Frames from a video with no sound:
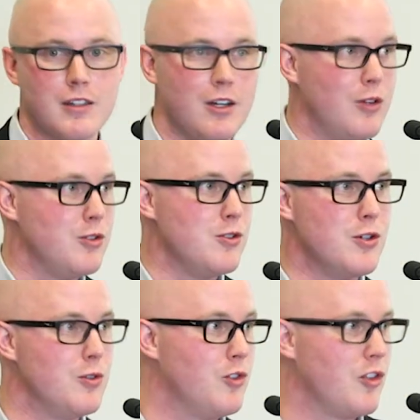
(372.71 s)
you know, you
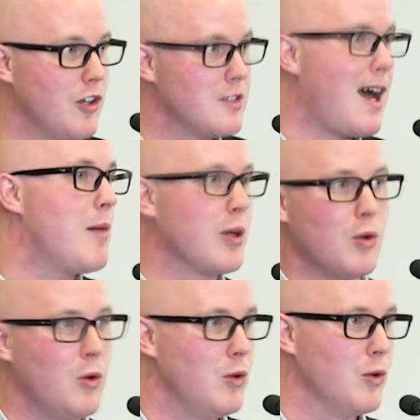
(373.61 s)
use as a
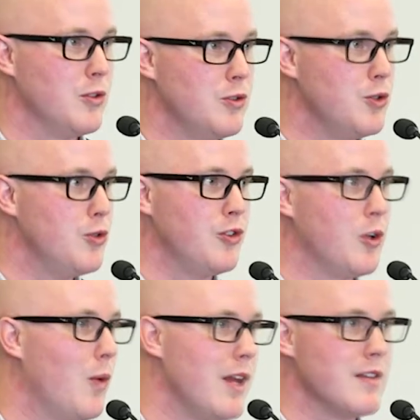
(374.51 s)
topical or you use in
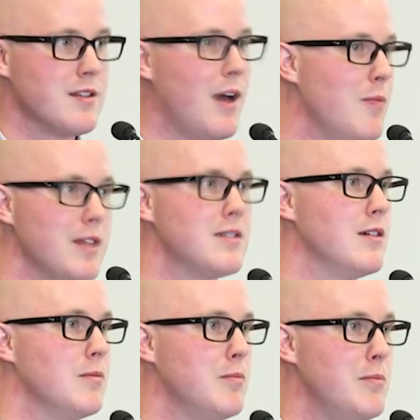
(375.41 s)
a way that's not meant
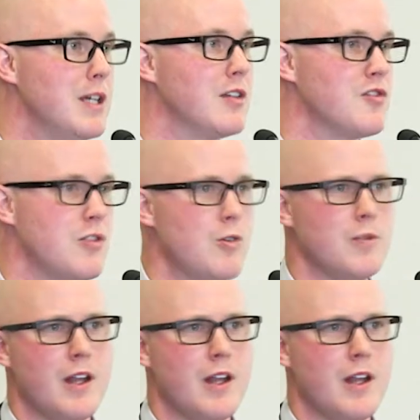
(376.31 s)
to be consumed,